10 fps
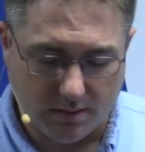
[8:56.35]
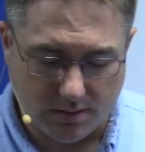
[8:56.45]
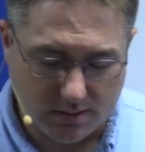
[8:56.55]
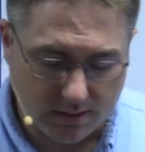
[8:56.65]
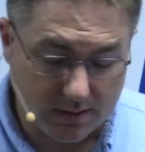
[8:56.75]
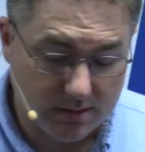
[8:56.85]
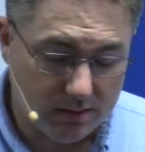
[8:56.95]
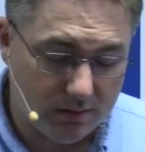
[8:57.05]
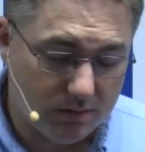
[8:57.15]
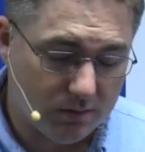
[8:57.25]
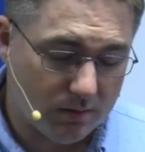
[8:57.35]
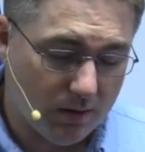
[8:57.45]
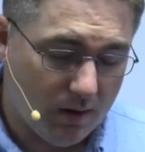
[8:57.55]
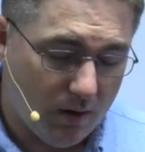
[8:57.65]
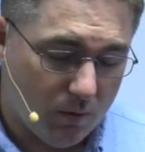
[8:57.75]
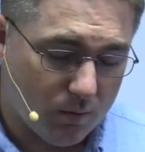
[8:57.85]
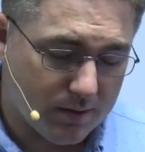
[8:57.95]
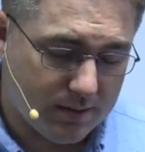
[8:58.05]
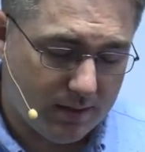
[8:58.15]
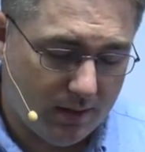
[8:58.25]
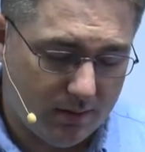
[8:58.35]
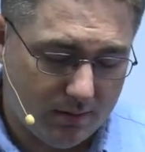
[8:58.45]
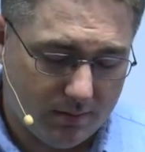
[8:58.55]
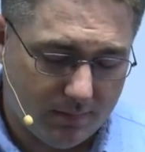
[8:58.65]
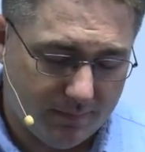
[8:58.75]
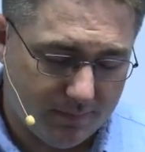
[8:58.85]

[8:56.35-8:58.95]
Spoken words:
and just to continue to work together